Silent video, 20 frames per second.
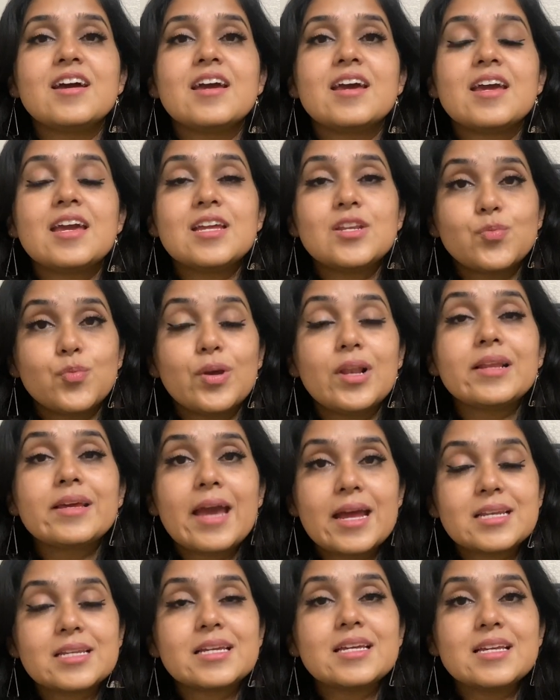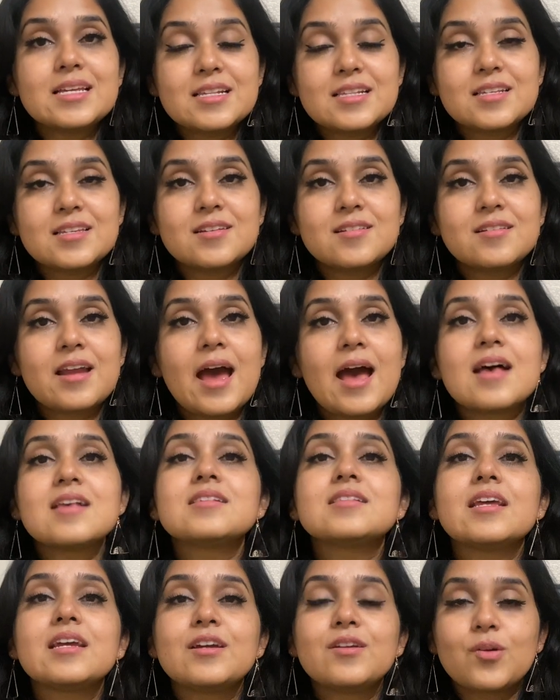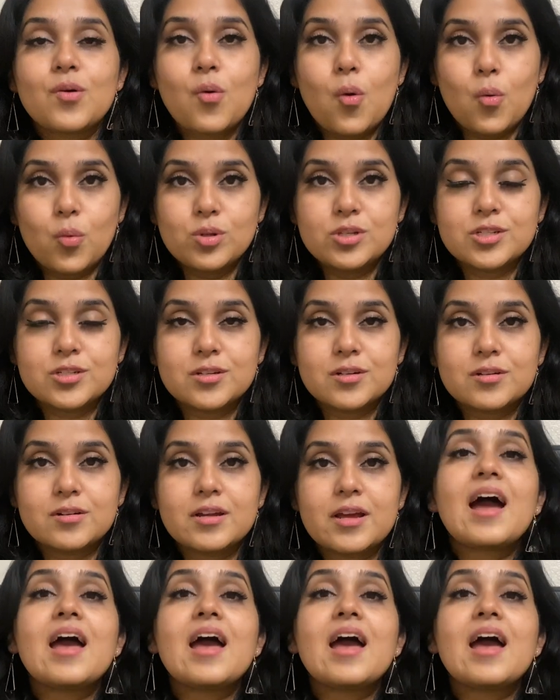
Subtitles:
It will get easier as they grow older.